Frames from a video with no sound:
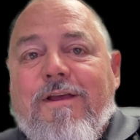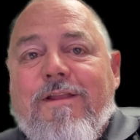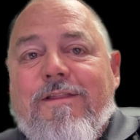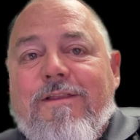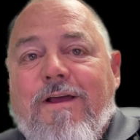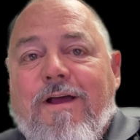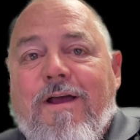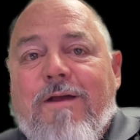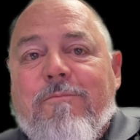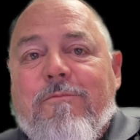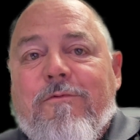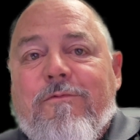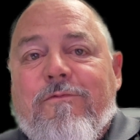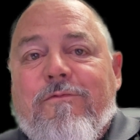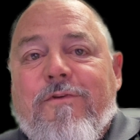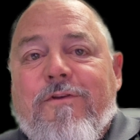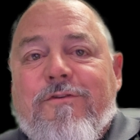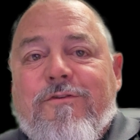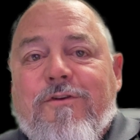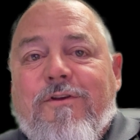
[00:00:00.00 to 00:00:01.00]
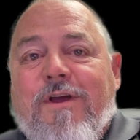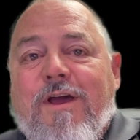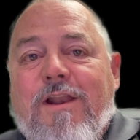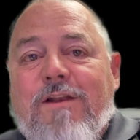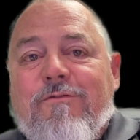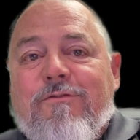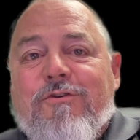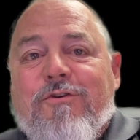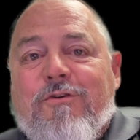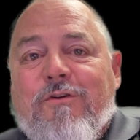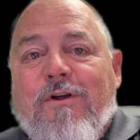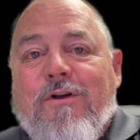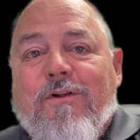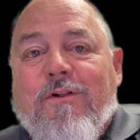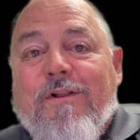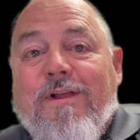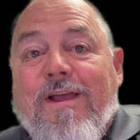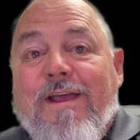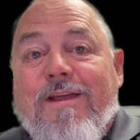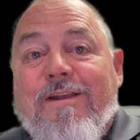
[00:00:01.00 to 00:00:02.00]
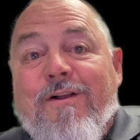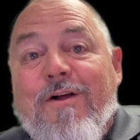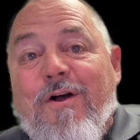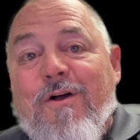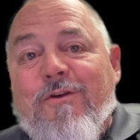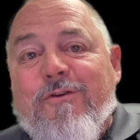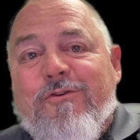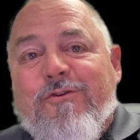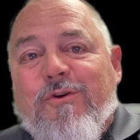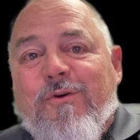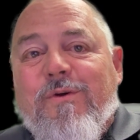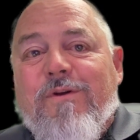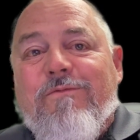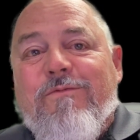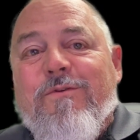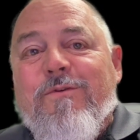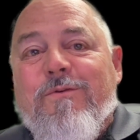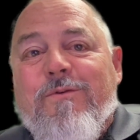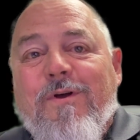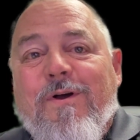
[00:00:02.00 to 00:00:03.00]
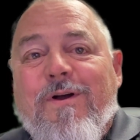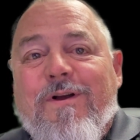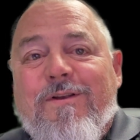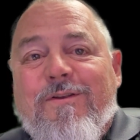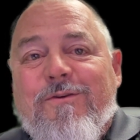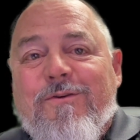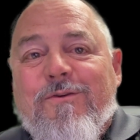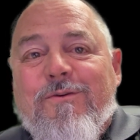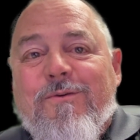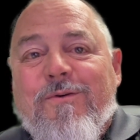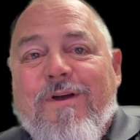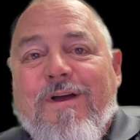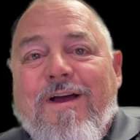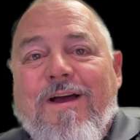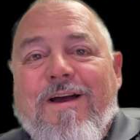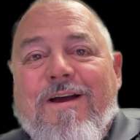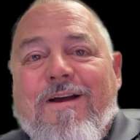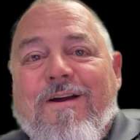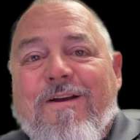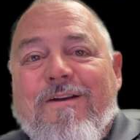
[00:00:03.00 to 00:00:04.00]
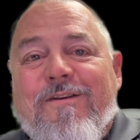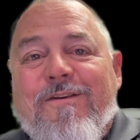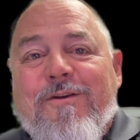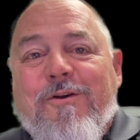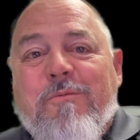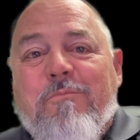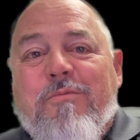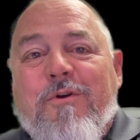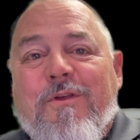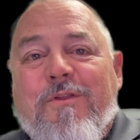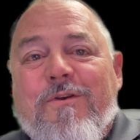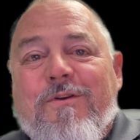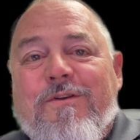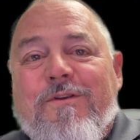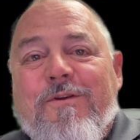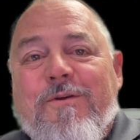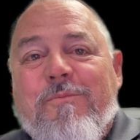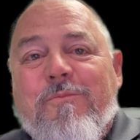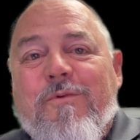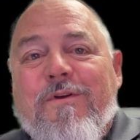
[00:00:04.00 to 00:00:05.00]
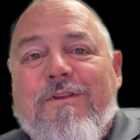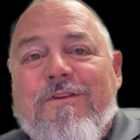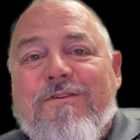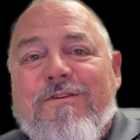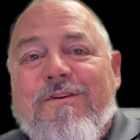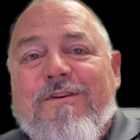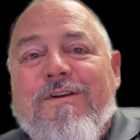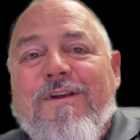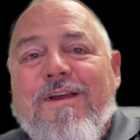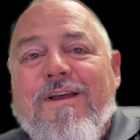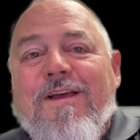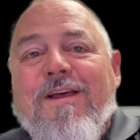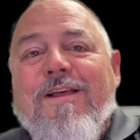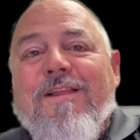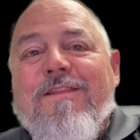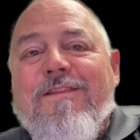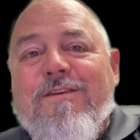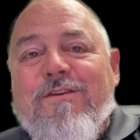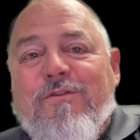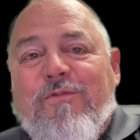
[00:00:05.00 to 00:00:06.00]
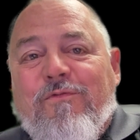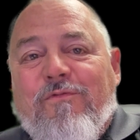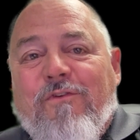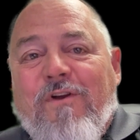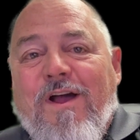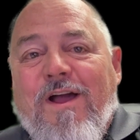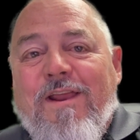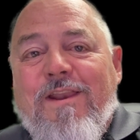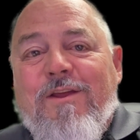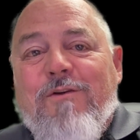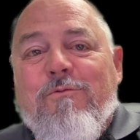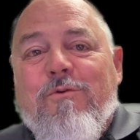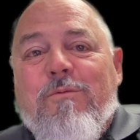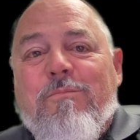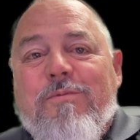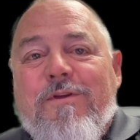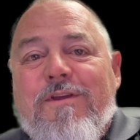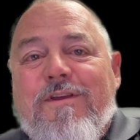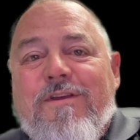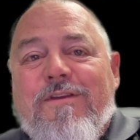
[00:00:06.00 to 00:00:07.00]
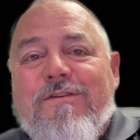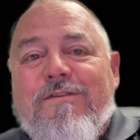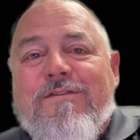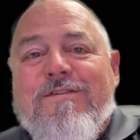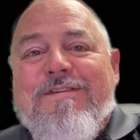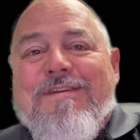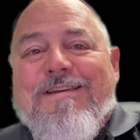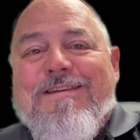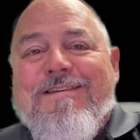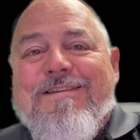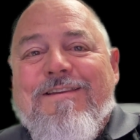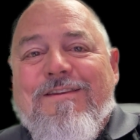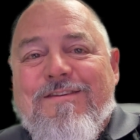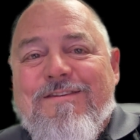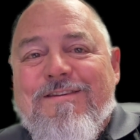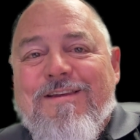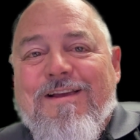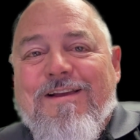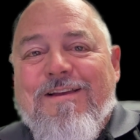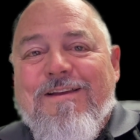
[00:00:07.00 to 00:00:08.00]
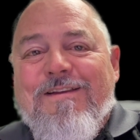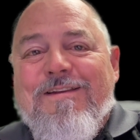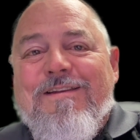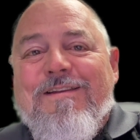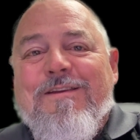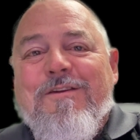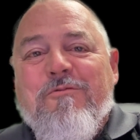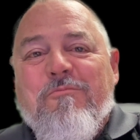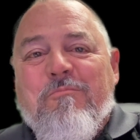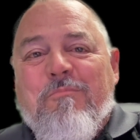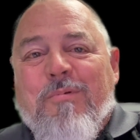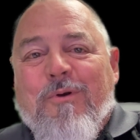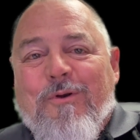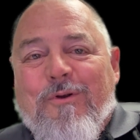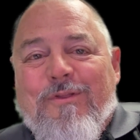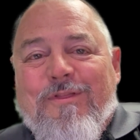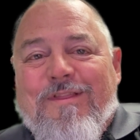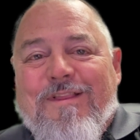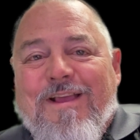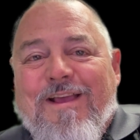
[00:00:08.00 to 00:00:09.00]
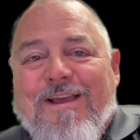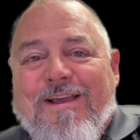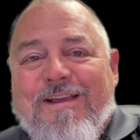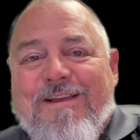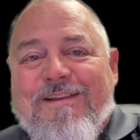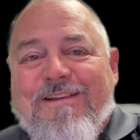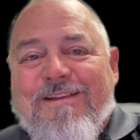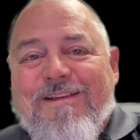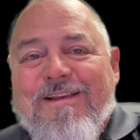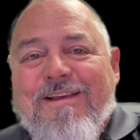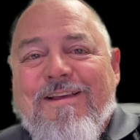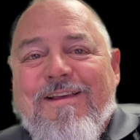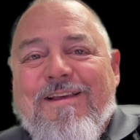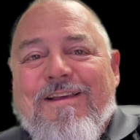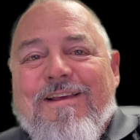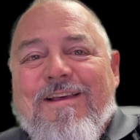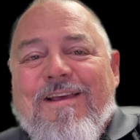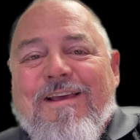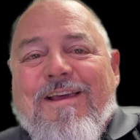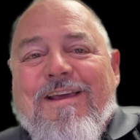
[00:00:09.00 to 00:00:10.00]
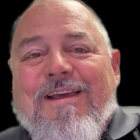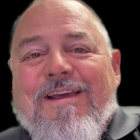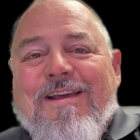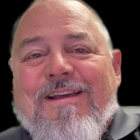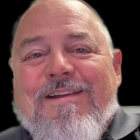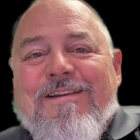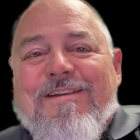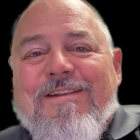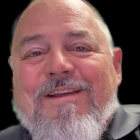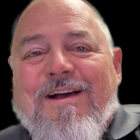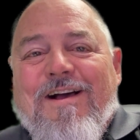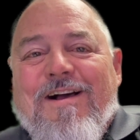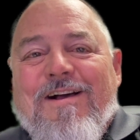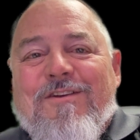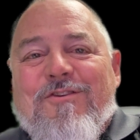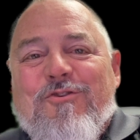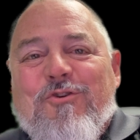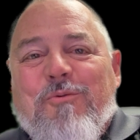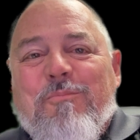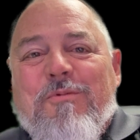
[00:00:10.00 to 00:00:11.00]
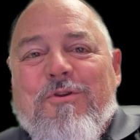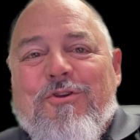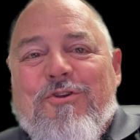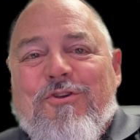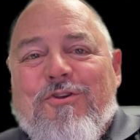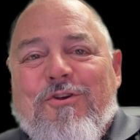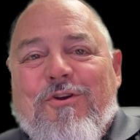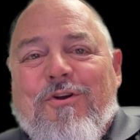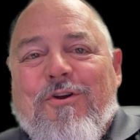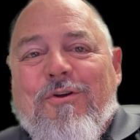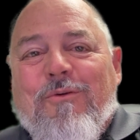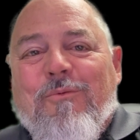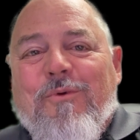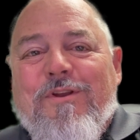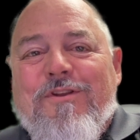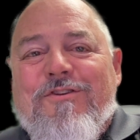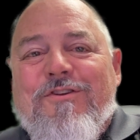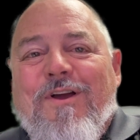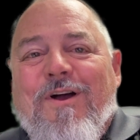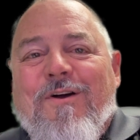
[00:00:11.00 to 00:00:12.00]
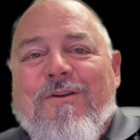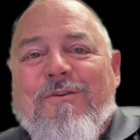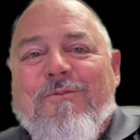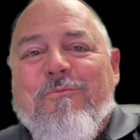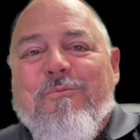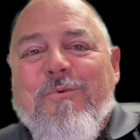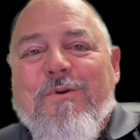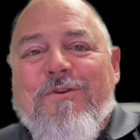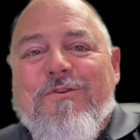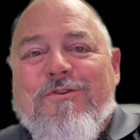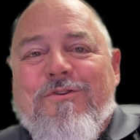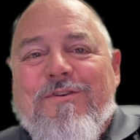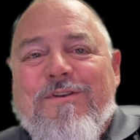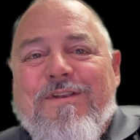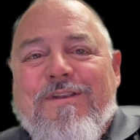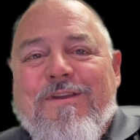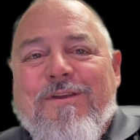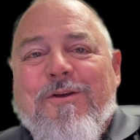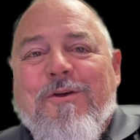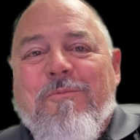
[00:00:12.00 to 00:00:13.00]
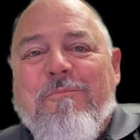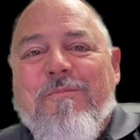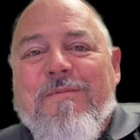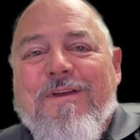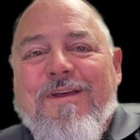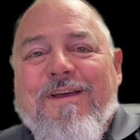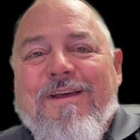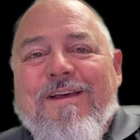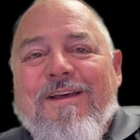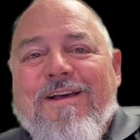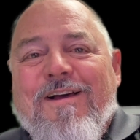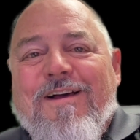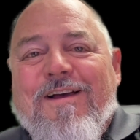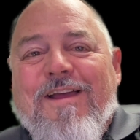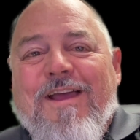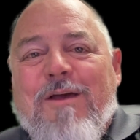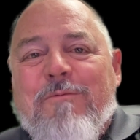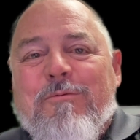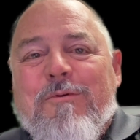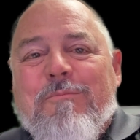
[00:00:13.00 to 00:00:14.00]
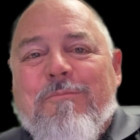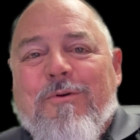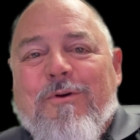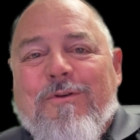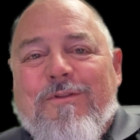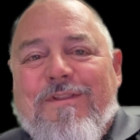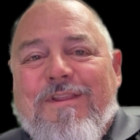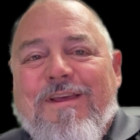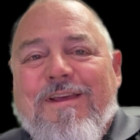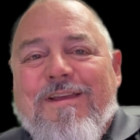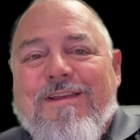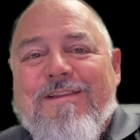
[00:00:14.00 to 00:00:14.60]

time of it's a kind of a struggle. And also, if you talk to our dear brother Tim Windsor, this Friday will be his 62nd birthday. And uh, so be sure to reach out and wish Tim a happy birthday